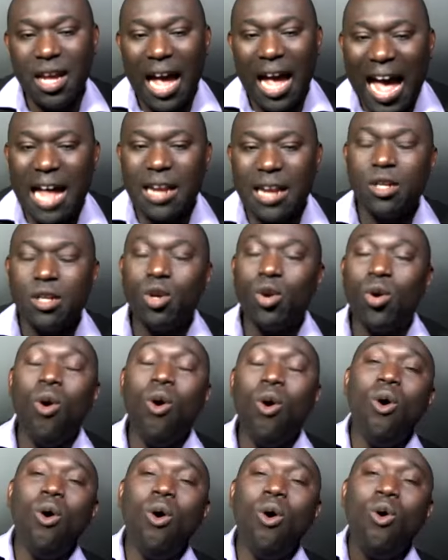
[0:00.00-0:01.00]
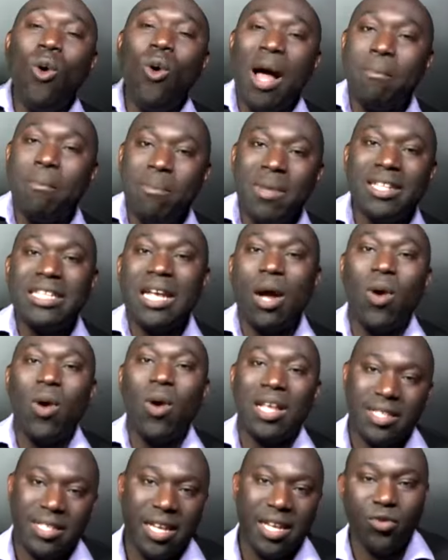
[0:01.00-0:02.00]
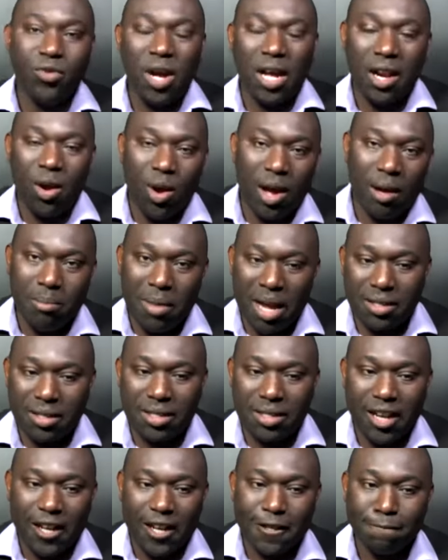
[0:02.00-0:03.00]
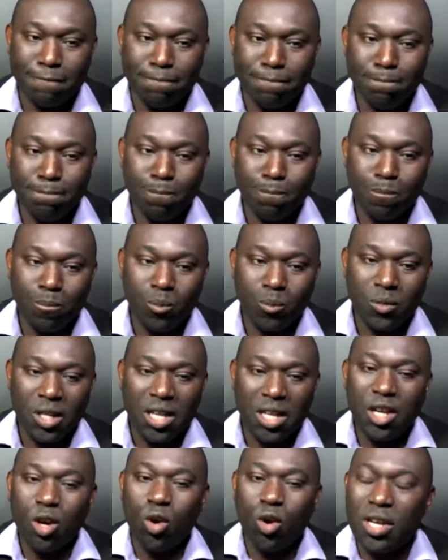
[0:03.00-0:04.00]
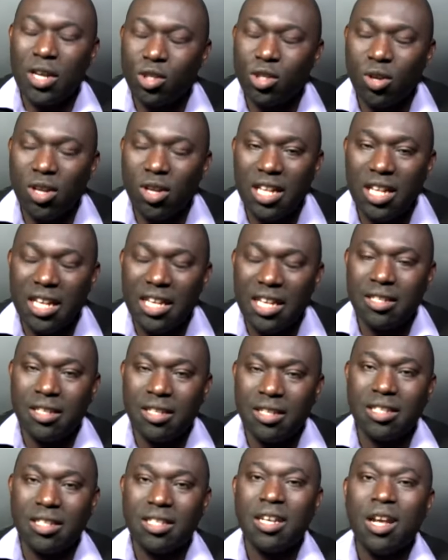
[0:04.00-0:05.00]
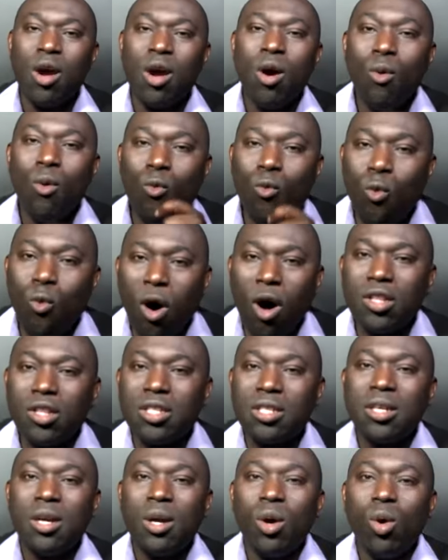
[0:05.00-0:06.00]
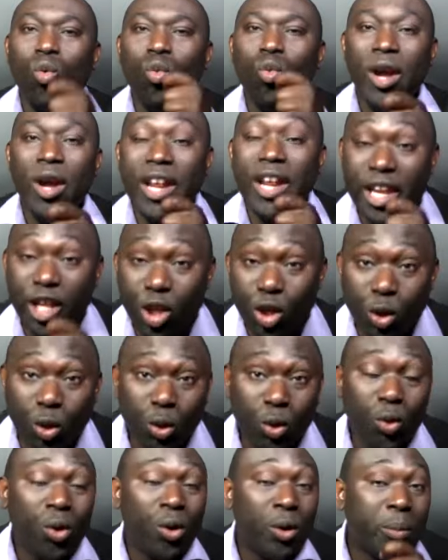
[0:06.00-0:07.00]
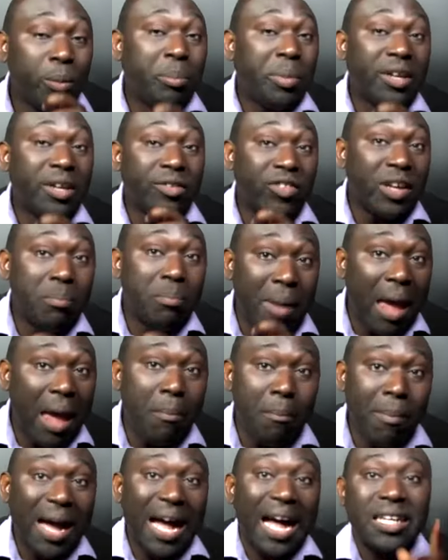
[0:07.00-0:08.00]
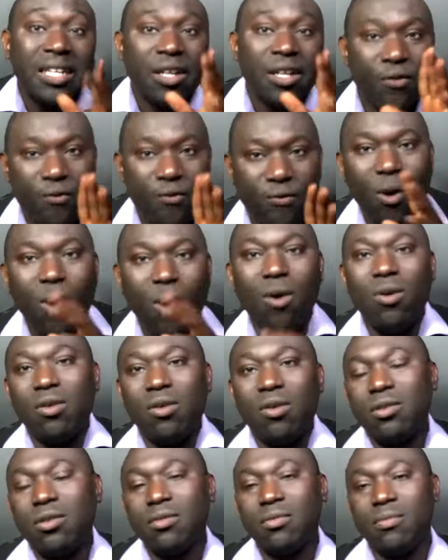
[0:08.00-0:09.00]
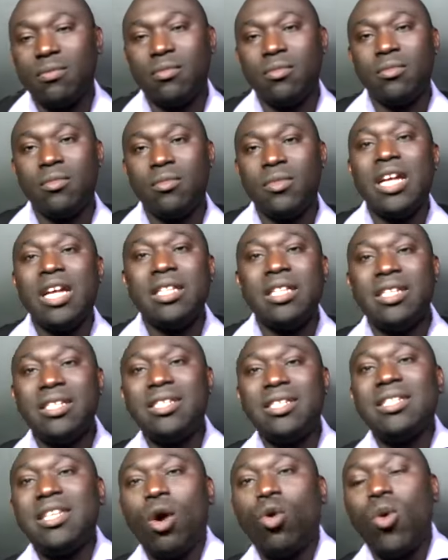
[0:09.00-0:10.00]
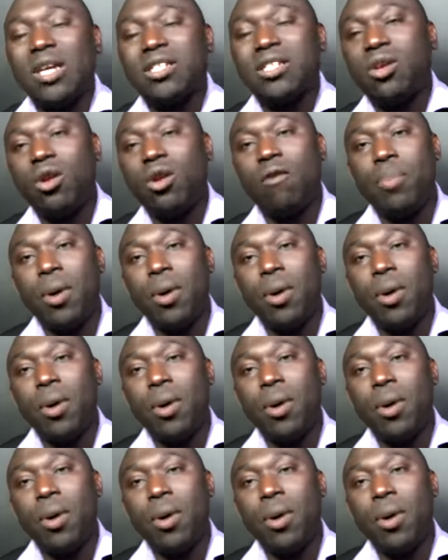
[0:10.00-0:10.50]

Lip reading: and go and meet our Savior and our Master. The question is this: what will you be remembered for? This is the question of